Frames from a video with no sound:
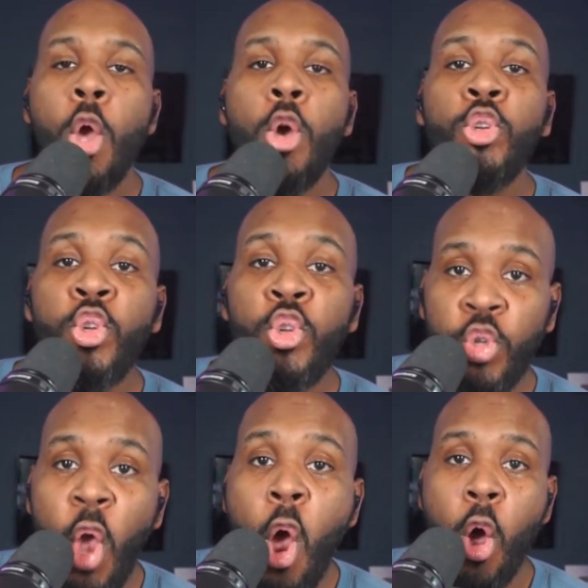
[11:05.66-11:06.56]

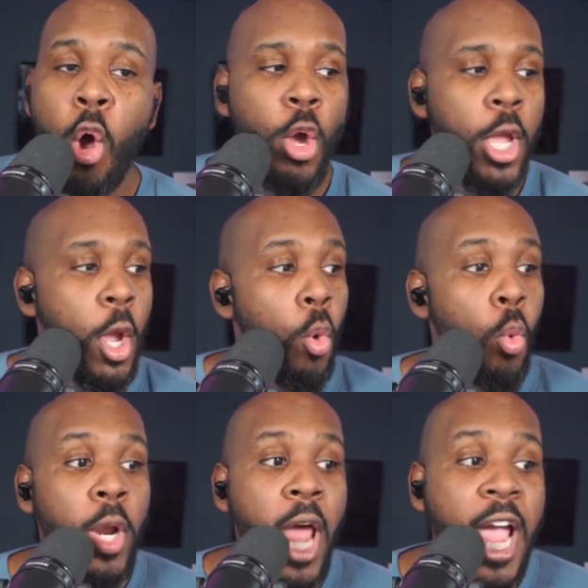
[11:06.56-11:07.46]
So
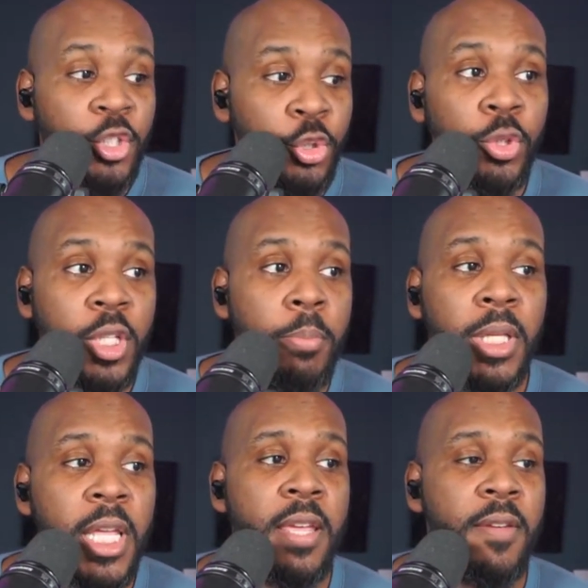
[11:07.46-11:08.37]
what I truly
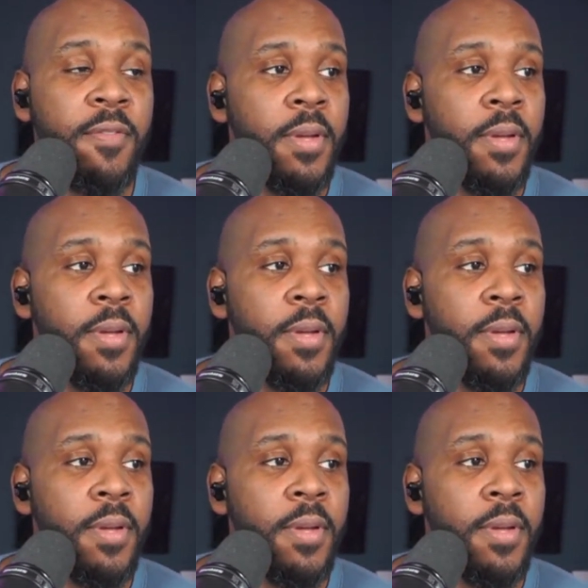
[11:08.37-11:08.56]
believe